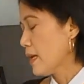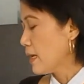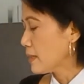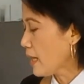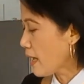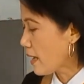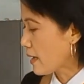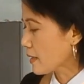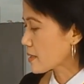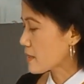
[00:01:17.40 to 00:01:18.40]

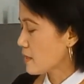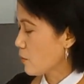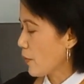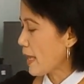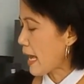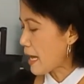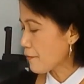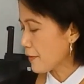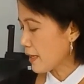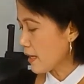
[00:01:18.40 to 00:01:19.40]
Next, we
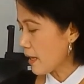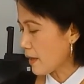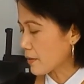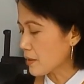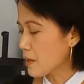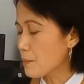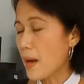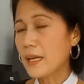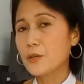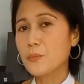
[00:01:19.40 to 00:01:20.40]
have in here
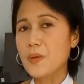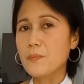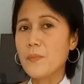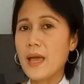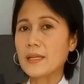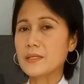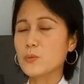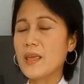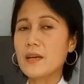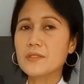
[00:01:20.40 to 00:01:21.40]
micropipettes.
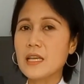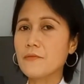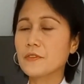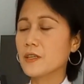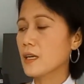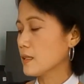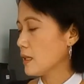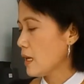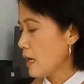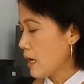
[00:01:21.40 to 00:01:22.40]
We have
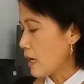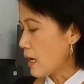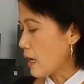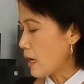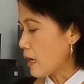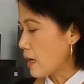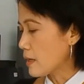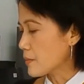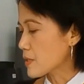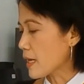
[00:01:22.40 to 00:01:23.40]
several
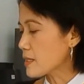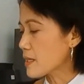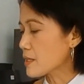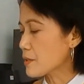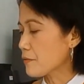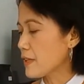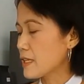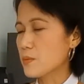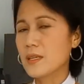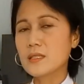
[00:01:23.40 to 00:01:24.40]
sizes of
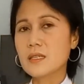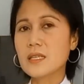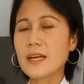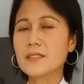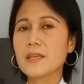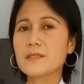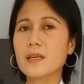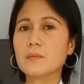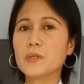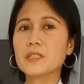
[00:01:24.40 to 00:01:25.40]
this. When I say sizes,
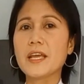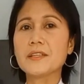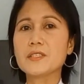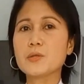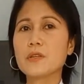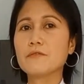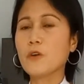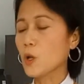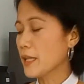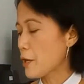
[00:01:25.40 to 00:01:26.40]
that pertains to the
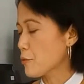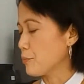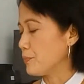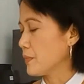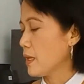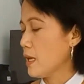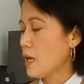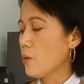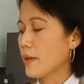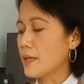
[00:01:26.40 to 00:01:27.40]
volume.
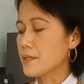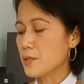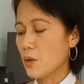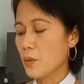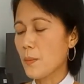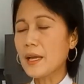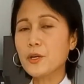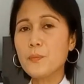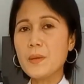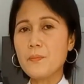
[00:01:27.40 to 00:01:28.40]
Okay, so
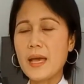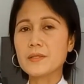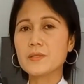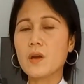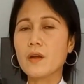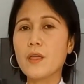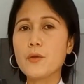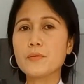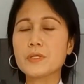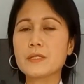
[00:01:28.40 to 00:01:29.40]
micropipettes are
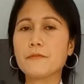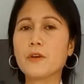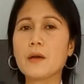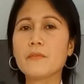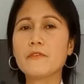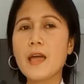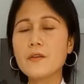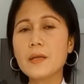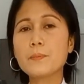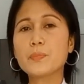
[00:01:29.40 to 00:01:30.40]
used for a
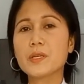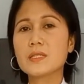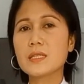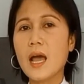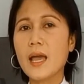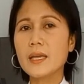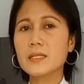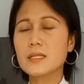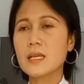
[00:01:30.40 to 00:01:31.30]
very precise